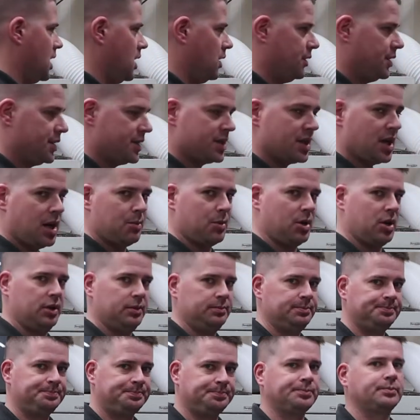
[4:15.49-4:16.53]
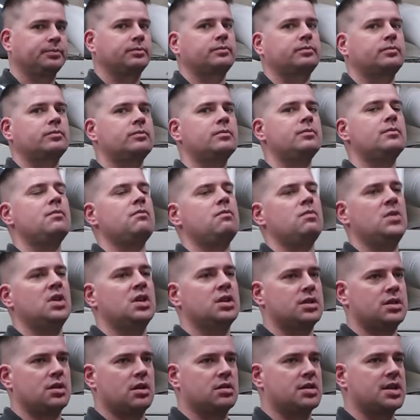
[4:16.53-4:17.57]
Now in the summer,
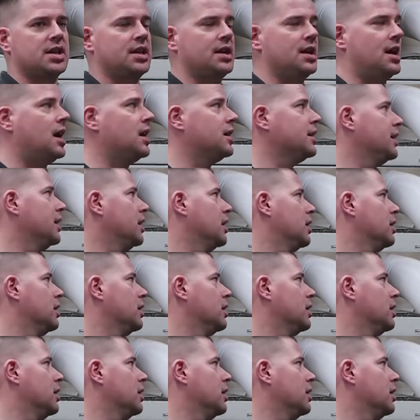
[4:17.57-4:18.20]
it starts getting hot in